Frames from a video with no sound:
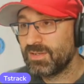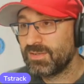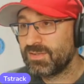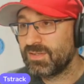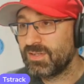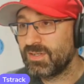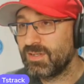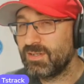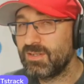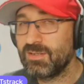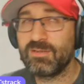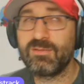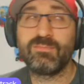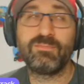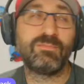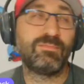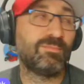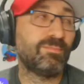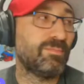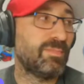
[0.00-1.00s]
to
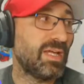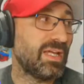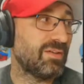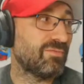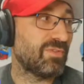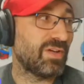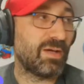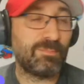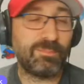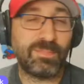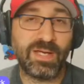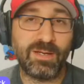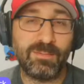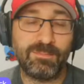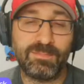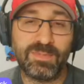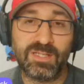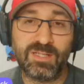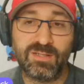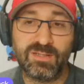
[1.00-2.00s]
make that
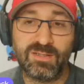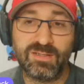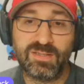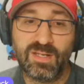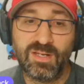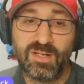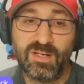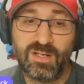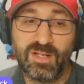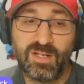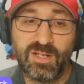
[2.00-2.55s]
bet, because